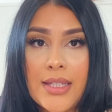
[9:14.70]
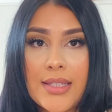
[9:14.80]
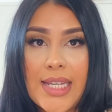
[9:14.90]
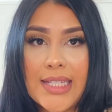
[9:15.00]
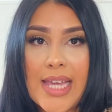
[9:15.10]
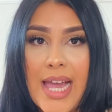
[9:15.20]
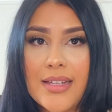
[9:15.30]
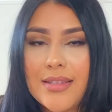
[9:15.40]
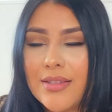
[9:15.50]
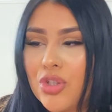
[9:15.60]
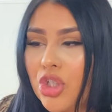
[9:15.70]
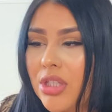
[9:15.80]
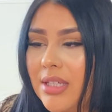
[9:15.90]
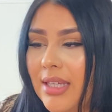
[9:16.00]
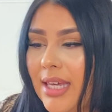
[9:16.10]
Tic Tacs,
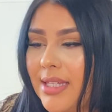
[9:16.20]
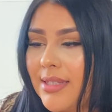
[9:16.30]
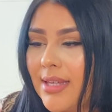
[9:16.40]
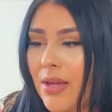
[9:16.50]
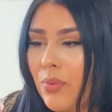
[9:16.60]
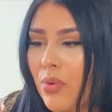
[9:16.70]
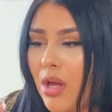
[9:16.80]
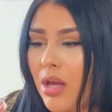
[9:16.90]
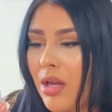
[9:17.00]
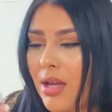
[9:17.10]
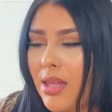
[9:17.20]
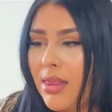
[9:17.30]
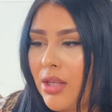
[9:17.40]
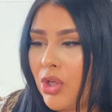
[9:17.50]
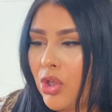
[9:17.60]
just in case I want a
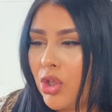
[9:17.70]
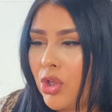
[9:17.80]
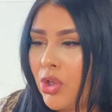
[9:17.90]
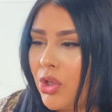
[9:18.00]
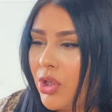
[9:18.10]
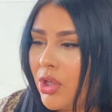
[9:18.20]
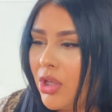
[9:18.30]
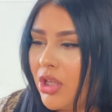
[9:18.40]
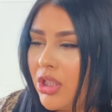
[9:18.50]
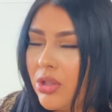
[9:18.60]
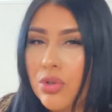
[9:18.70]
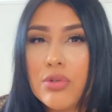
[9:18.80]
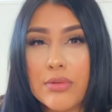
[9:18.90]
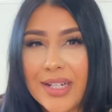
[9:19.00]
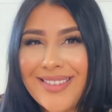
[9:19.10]
little
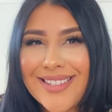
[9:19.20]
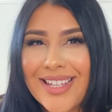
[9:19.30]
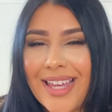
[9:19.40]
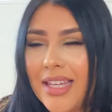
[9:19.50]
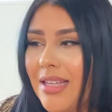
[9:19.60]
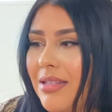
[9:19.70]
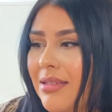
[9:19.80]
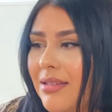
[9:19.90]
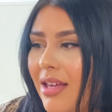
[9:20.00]
treat, I guess.